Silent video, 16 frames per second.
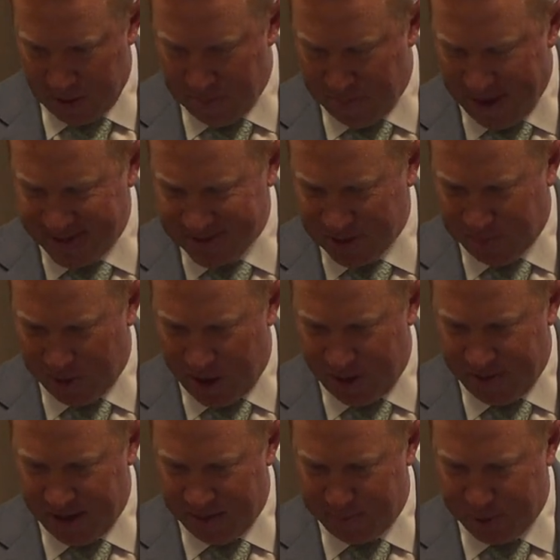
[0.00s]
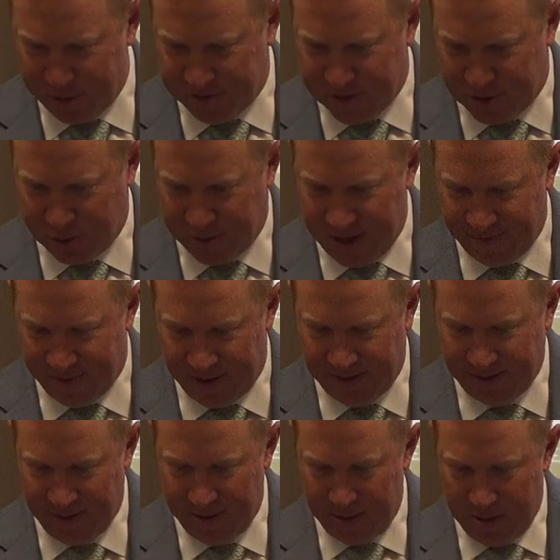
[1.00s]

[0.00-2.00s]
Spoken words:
based upon the input that you give it,